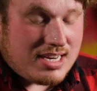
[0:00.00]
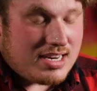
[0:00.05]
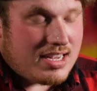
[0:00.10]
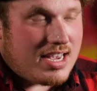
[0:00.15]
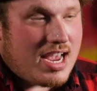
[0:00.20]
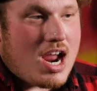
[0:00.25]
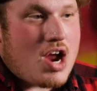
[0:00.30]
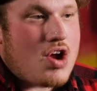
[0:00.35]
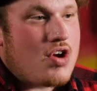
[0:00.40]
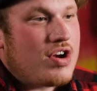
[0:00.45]

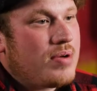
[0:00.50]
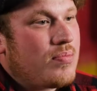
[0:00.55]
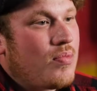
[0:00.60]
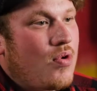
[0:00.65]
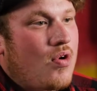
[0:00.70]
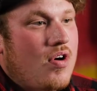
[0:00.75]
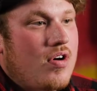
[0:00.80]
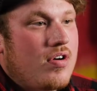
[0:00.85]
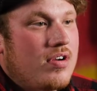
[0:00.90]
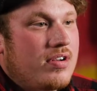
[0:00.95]
care
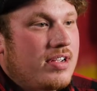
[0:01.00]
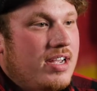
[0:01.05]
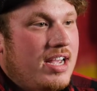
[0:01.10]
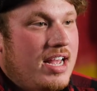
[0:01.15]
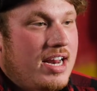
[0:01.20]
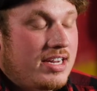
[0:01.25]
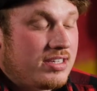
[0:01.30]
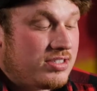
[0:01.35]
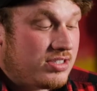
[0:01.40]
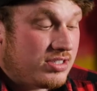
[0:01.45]
anymore,
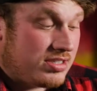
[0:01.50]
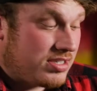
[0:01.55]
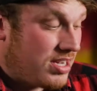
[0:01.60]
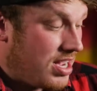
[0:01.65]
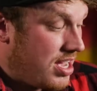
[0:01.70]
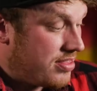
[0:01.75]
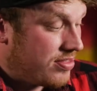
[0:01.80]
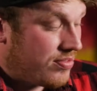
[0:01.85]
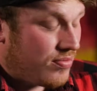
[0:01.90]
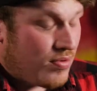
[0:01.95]
and it just
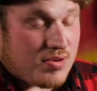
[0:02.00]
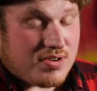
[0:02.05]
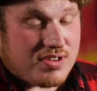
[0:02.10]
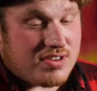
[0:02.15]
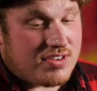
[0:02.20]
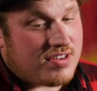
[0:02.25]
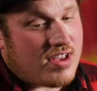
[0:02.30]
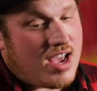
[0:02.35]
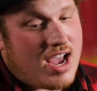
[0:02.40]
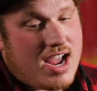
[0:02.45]
got thrown to the
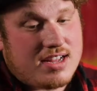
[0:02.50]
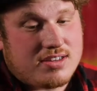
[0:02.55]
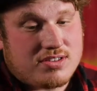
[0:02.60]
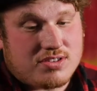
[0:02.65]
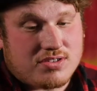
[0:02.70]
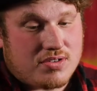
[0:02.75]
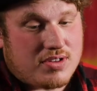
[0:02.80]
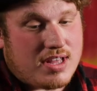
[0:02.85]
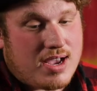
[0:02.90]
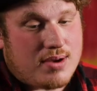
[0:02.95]
side.
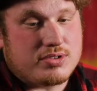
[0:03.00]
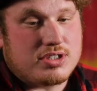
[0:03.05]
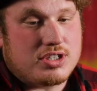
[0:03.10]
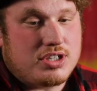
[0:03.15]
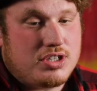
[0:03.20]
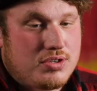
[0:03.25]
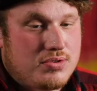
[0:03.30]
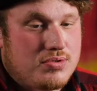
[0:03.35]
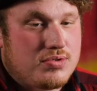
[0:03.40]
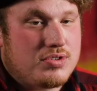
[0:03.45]
So that was a
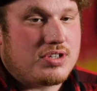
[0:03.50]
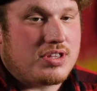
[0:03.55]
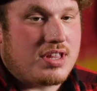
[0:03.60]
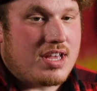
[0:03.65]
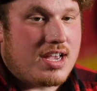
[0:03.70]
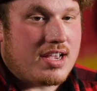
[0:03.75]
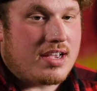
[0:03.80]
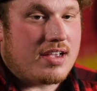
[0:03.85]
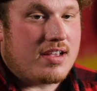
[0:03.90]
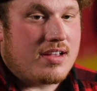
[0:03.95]
huge
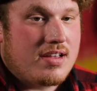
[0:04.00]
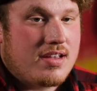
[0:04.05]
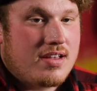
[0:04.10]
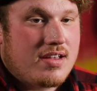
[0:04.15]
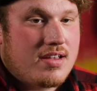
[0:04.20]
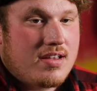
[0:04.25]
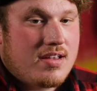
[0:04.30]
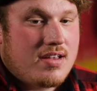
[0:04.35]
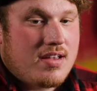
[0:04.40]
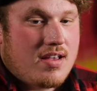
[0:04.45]
thing
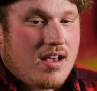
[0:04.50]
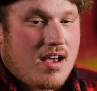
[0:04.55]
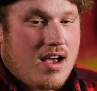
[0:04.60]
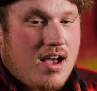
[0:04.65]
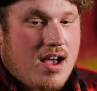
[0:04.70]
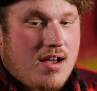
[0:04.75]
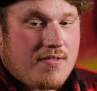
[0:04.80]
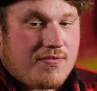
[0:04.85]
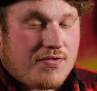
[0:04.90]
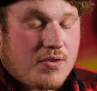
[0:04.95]

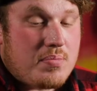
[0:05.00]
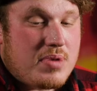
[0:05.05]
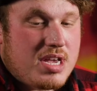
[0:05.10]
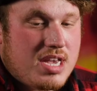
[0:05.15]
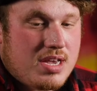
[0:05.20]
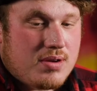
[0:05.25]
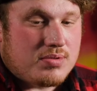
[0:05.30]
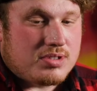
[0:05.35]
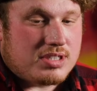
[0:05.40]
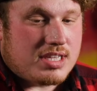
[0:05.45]
for
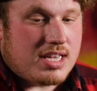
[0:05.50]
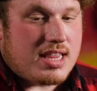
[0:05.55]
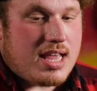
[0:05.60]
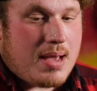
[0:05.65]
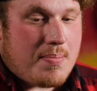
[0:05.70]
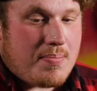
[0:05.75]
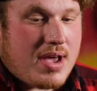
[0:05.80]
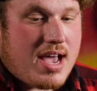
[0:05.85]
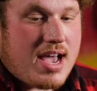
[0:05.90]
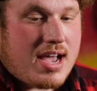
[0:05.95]
me, was getting
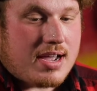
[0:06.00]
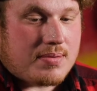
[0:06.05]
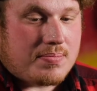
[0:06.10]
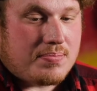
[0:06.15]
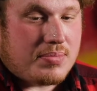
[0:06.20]
that back.